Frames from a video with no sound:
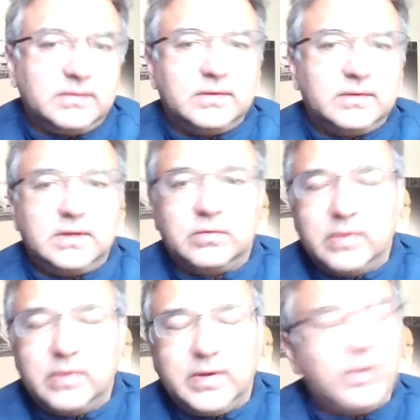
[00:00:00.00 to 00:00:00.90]
It's like
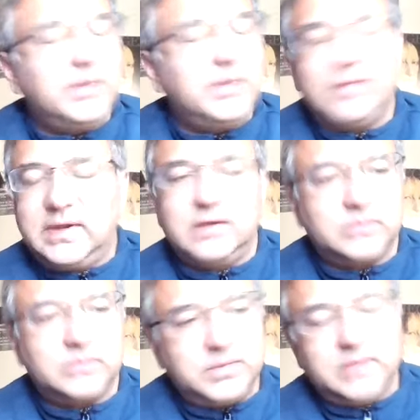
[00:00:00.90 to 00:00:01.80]
dreary. I want to be on
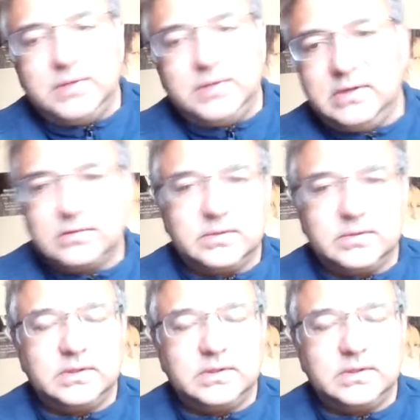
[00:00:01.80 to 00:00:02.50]
vacation. I want to be on the beach.